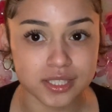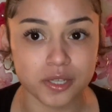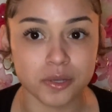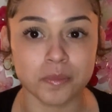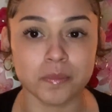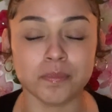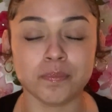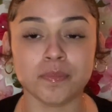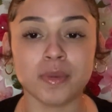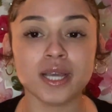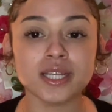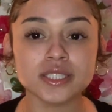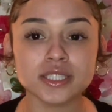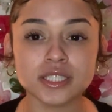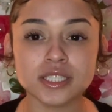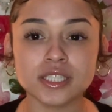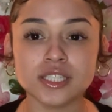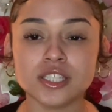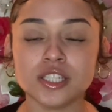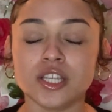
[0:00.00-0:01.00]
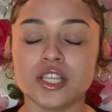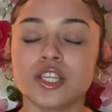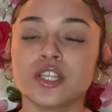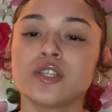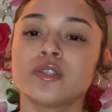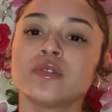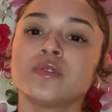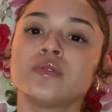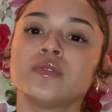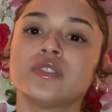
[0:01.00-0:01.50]
So budget is a
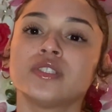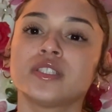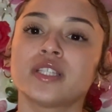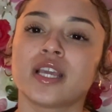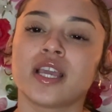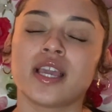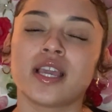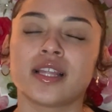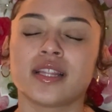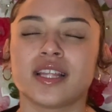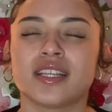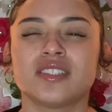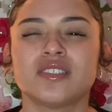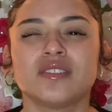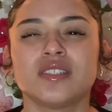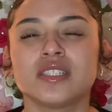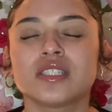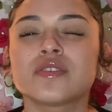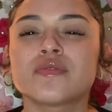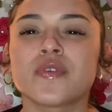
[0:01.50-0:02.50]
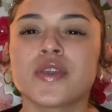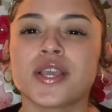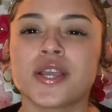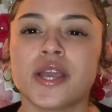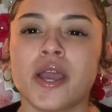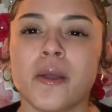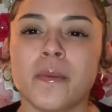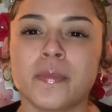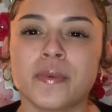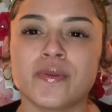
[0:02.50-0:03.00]
huge thing that you need to figure
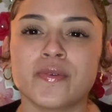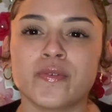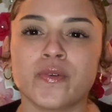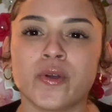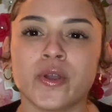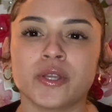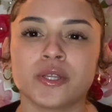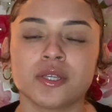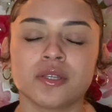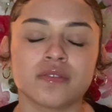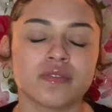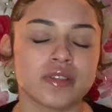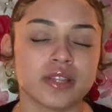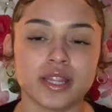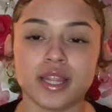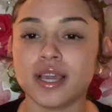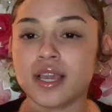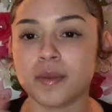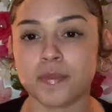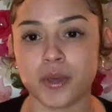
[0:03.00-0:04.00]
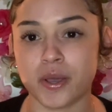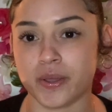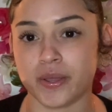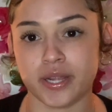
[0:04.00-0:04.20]
out before you even think about